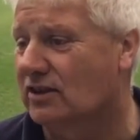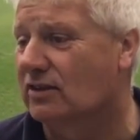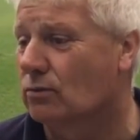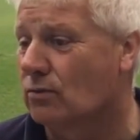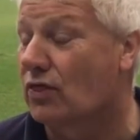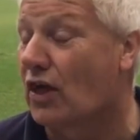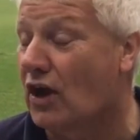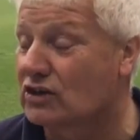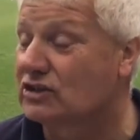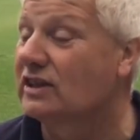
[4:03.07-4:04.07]
on the
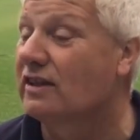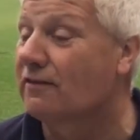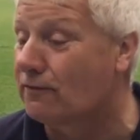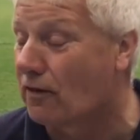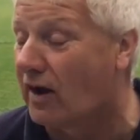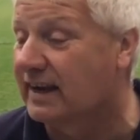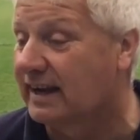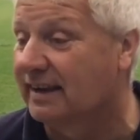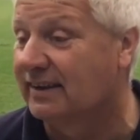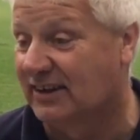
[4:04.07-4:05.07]
Thursday and the
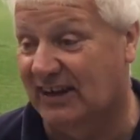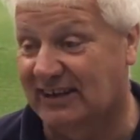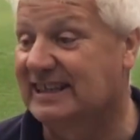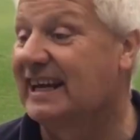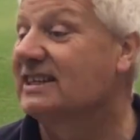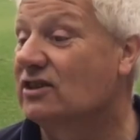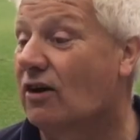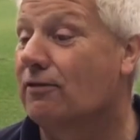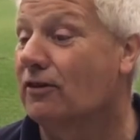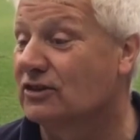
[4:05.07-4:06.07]
Friday and kicked
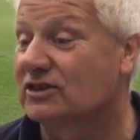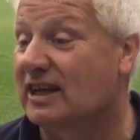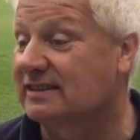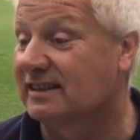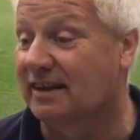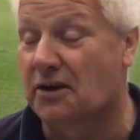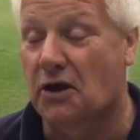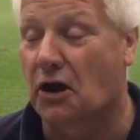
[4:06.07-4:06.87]
off on the Saturday,